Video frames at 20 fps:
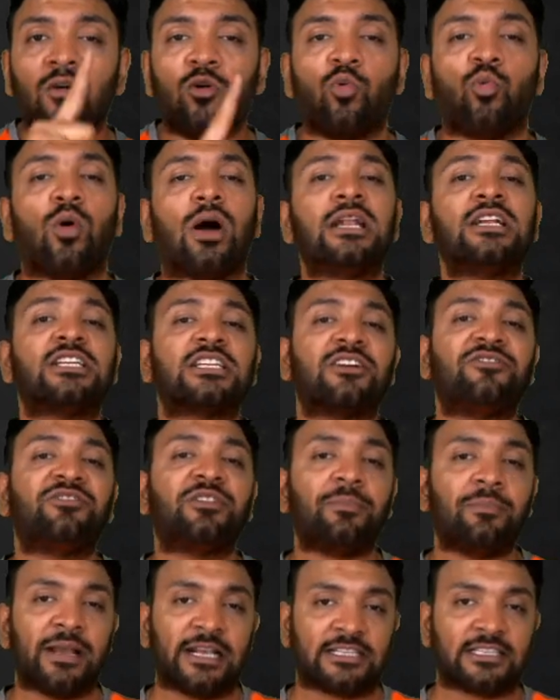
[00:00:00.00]
1 shift
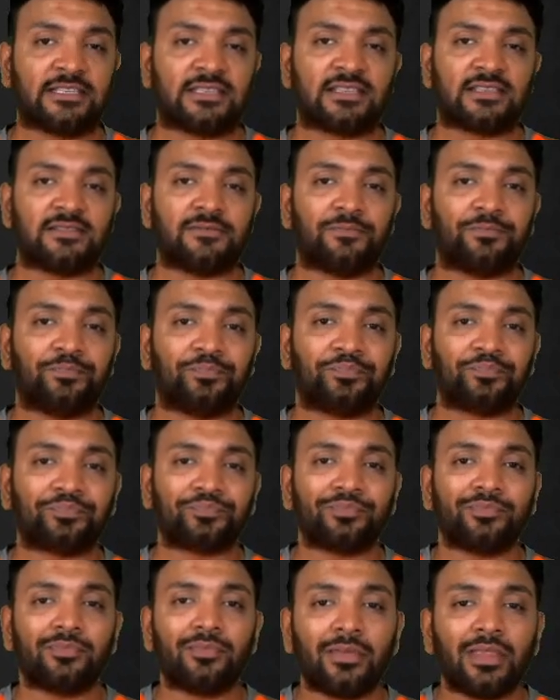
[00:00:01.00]
basis.
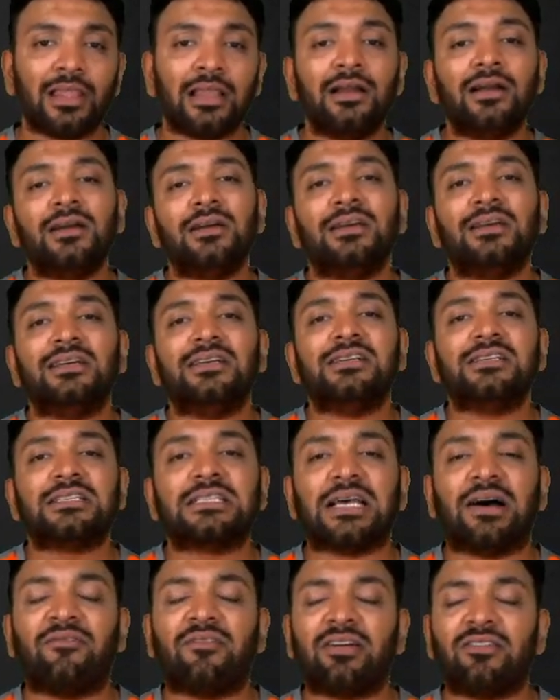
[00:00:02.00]

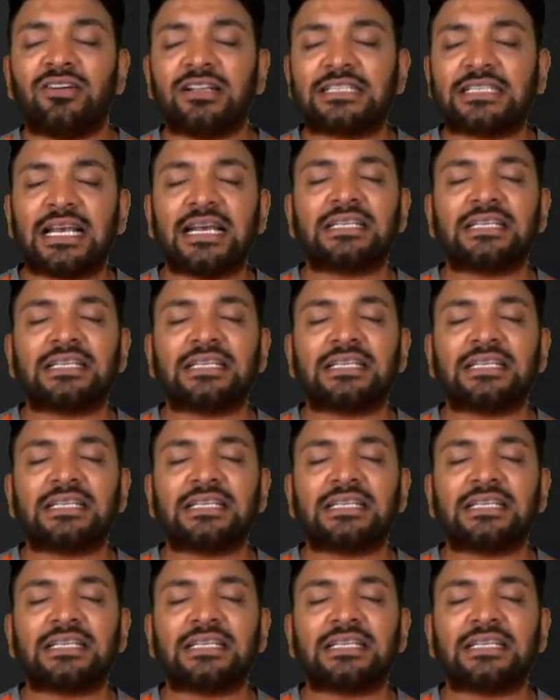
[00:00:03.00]
Someone will say,